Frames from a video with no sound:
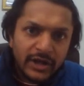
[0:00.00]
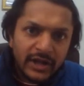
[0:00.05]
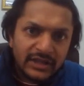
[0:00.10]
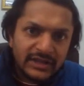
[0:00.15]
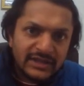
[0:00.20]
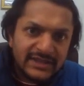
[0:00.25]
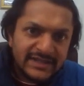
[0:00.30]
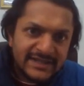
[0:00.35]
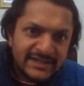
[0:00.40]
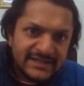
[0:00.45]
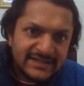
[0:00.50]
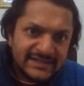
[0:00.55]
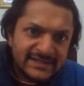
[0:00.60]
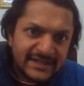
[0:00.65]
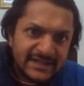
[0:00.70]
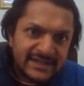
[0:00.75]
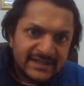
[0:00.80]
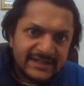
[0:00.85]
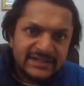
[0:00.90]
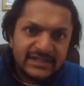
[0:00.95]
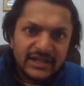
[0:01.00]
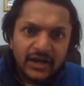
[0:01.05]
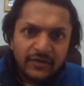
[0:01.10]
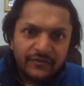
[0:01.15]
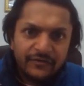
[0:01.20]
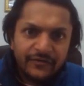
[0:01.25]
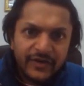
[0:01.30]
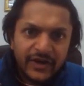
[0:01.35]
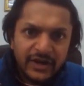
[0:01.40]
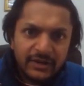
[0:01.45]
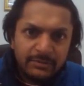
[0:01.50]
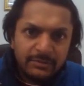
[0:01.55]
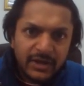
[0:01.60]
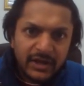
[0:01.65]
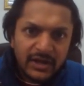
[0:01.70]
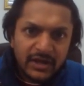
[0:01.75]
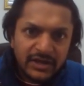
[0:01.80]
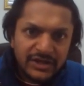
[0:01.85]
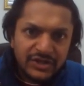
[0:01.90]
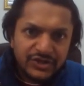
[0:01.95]
Now, this is a very
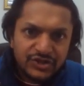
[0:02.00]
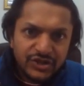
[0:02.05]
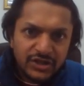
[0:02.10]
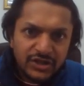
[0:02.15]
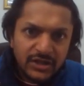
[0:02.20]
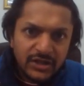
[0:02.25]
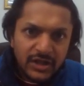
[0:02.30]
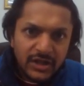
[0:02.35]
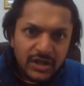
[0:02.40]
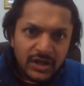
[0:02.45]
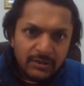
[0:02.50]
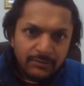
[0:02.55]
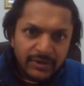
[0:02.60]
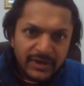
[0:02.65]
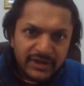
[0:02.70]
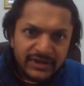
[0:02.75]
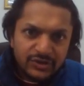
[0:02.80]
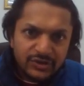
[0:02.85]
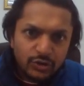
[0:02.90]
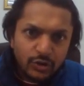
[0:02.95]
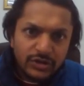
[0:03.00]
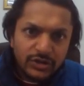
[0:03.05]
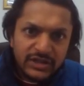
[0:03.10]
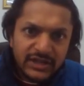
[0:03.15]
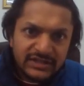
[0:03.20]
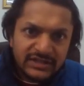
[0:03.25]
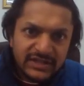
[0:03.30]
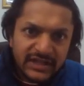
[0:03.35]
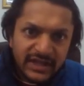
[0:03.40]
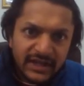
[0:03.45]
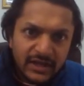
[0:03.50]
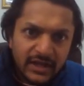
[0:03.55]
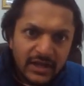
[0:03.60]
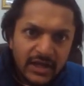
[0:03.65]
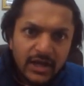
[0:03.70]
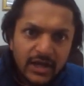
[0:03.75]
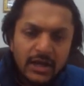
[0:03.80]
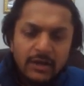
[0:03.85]
big condition. Please note this thing.